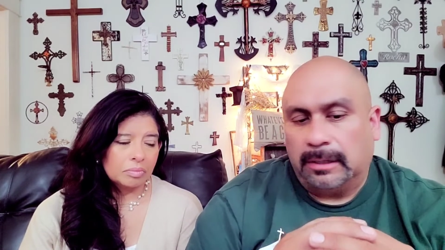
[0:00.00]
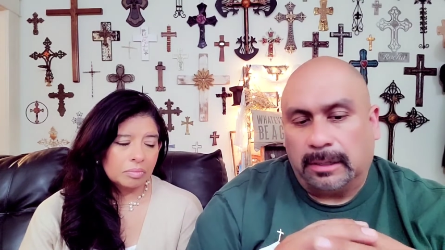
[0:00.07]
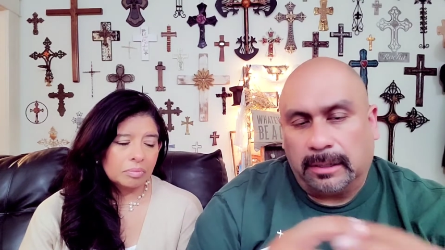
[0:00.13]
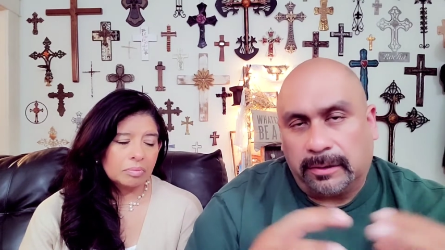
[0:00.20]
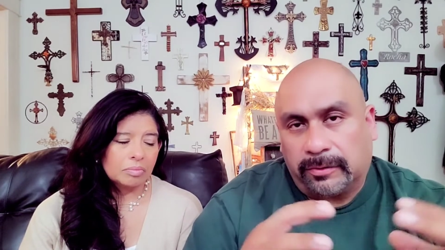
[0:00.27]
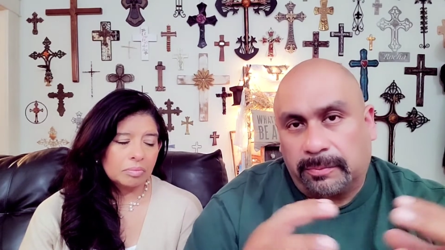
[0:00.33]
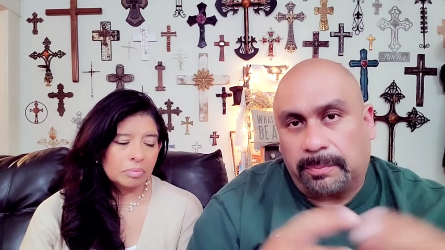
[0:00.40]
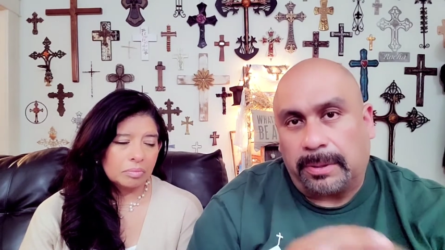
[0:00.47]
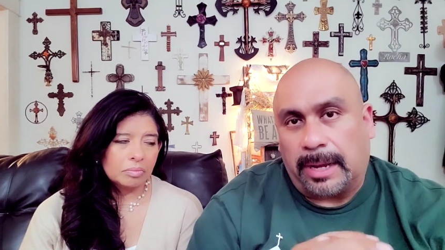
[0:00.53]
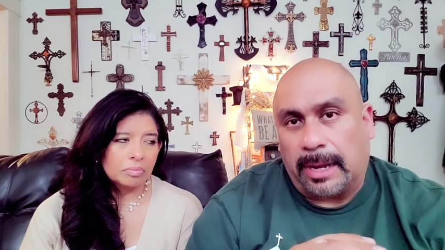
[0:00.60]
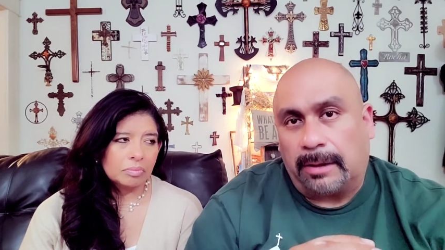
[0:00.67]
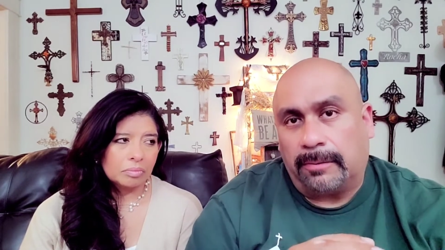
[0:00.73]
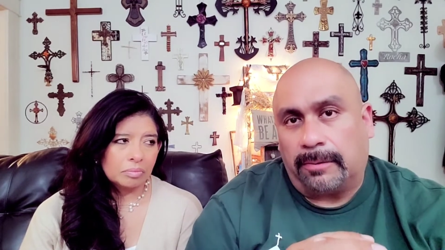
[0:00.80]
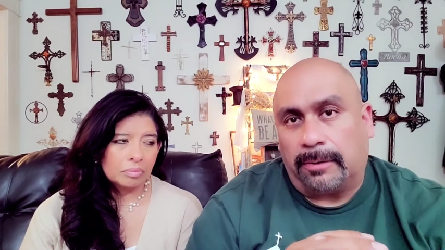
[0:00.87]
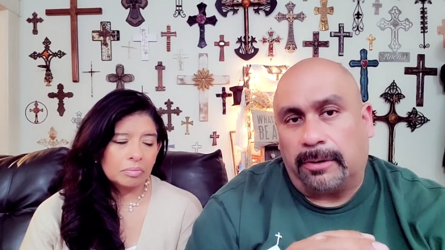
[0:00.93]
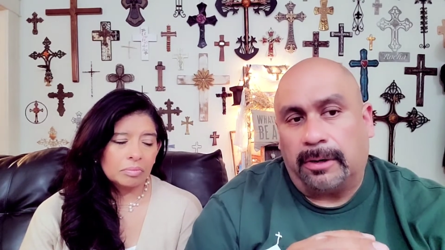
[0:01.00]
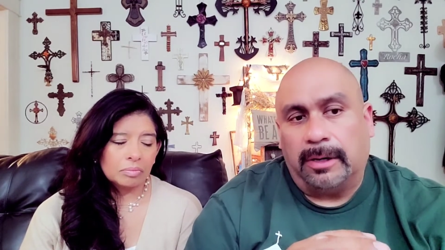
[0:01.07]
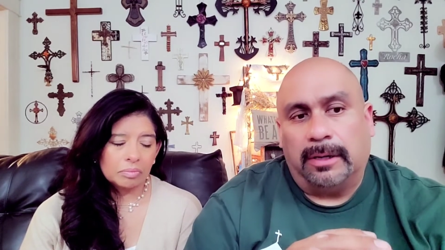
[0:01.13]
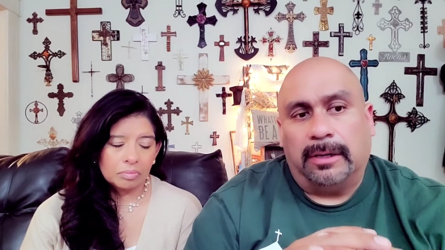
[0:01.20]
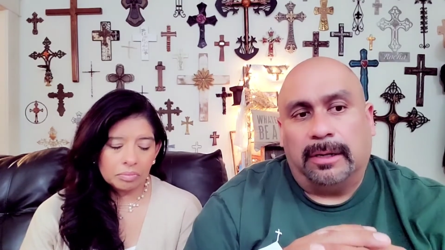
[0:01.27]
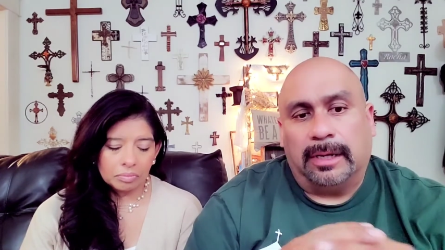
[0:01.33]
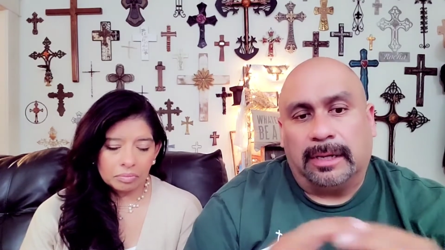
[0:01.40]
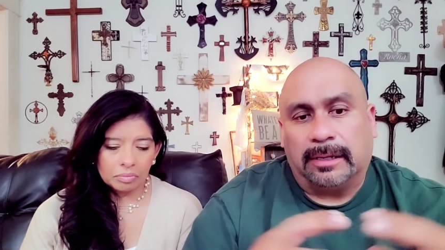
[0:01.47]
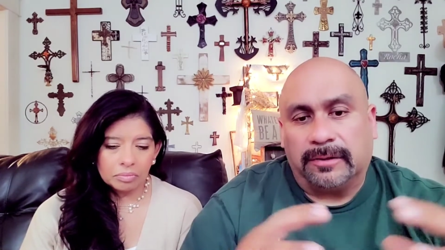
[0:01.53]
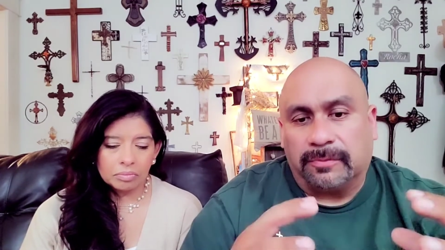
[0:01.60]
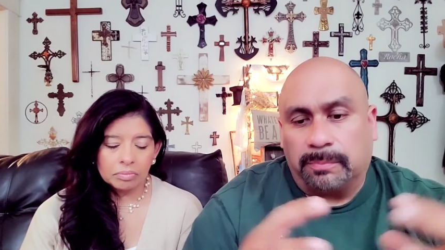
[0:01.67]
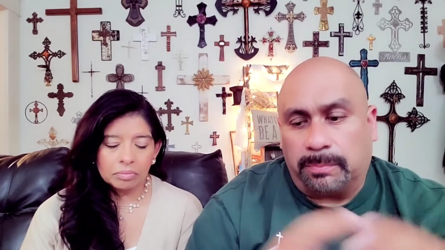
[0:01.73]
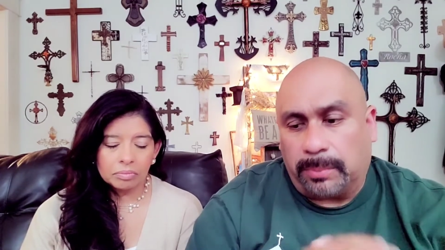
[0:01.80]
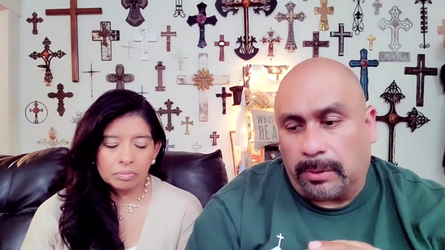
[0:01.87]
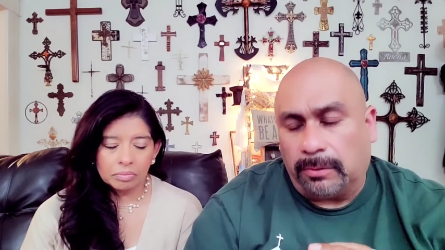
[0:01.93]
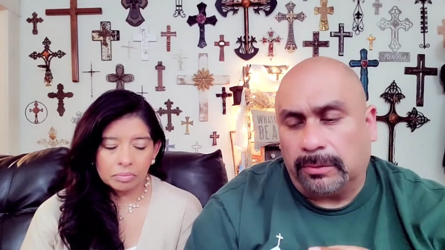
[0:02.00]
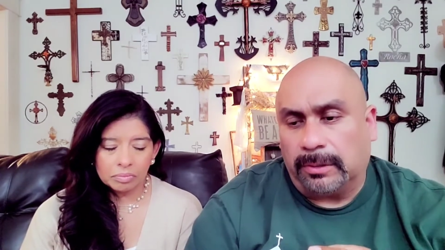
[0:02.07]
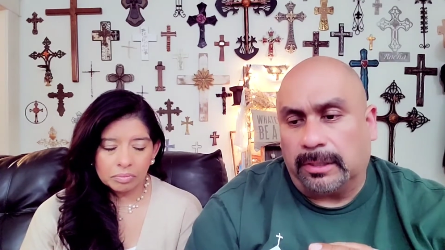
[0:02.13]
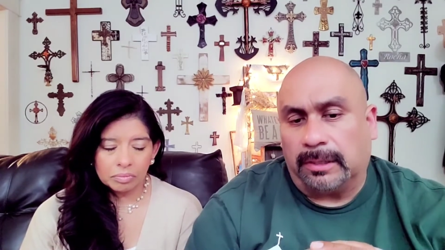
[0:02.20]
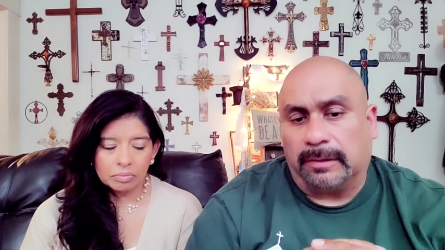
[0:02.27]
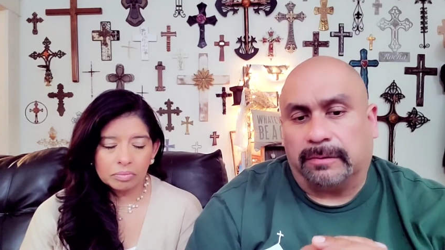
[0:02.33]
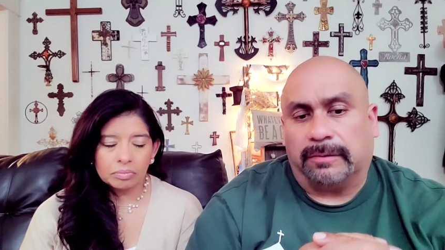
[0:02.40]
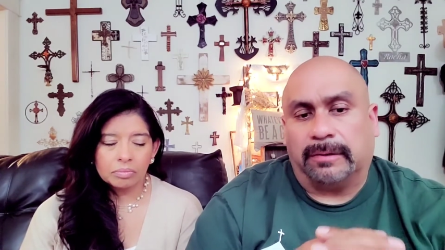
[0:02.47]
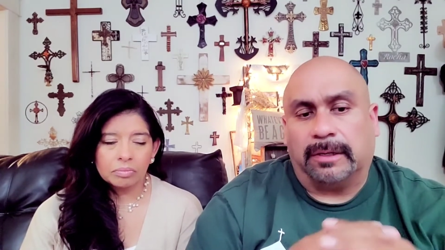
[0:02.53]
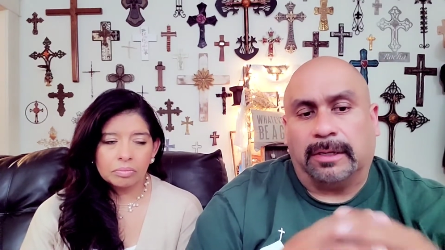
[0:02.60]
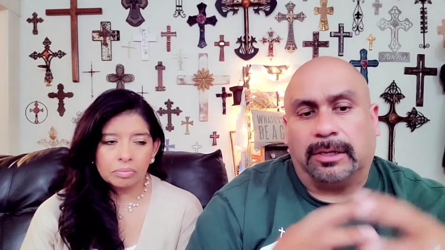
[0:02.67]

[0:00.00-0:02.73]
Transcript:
Speaker 1: It is power. It is boldness.